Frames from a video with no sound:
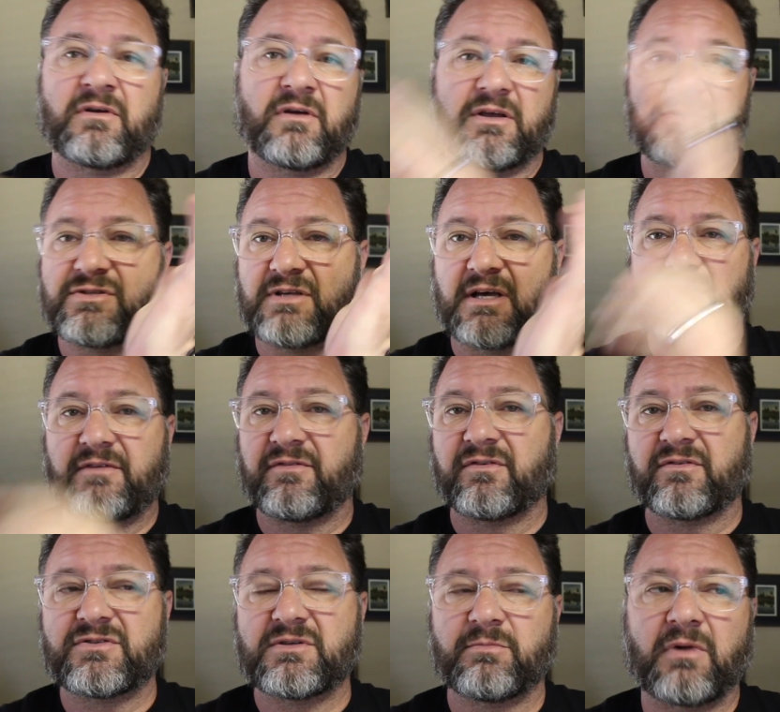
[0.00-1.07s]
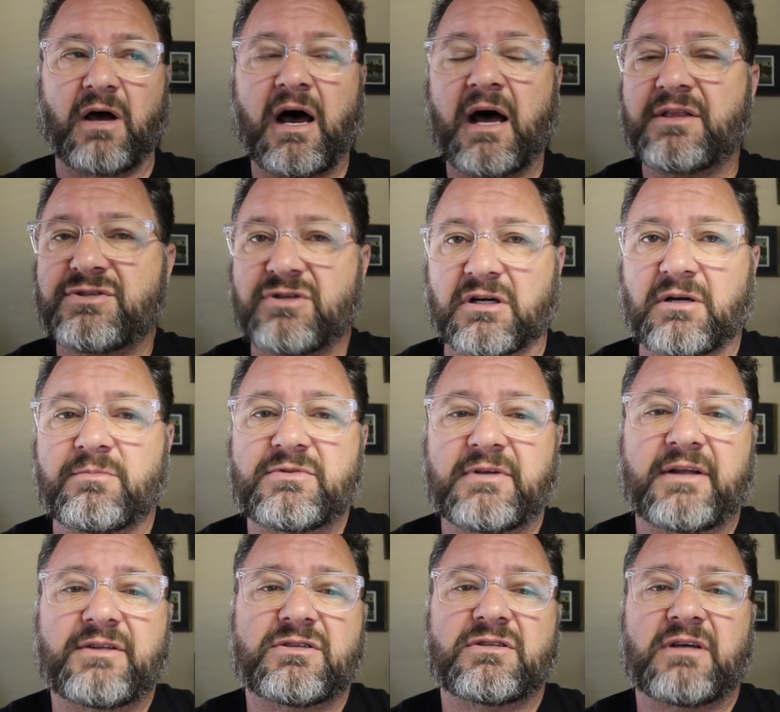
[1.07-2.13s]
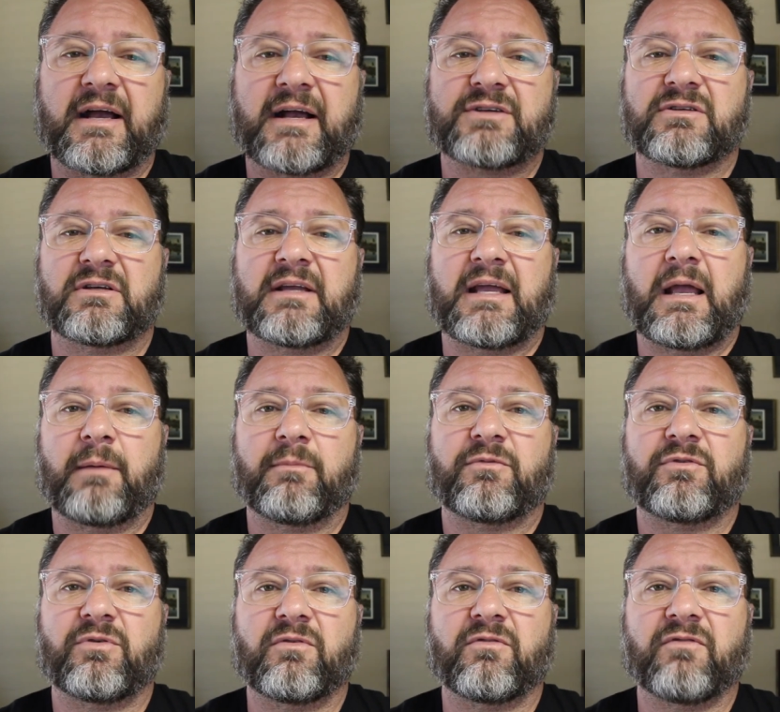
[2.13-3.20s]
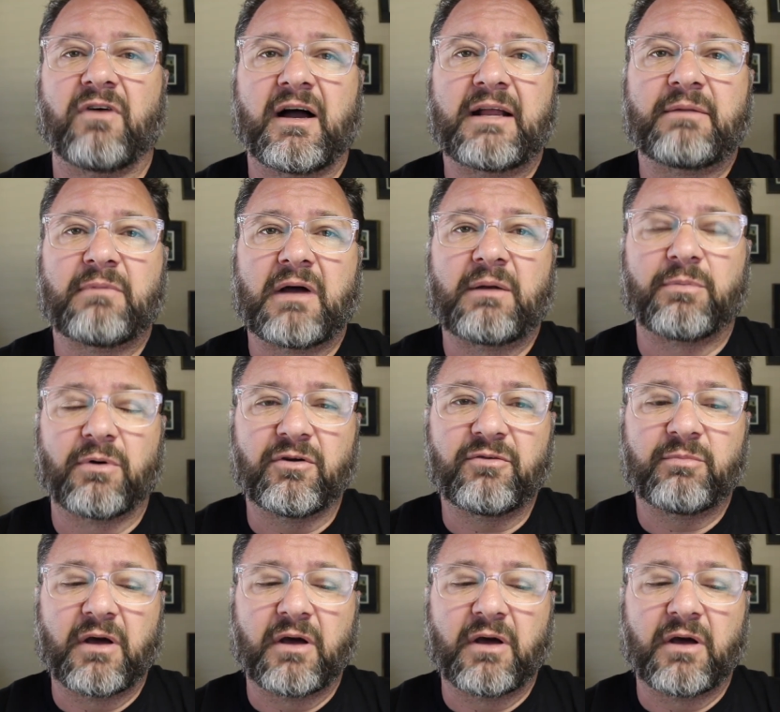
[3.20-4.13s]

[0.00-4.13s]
a set of some odd circumstances, I actually came to find my birth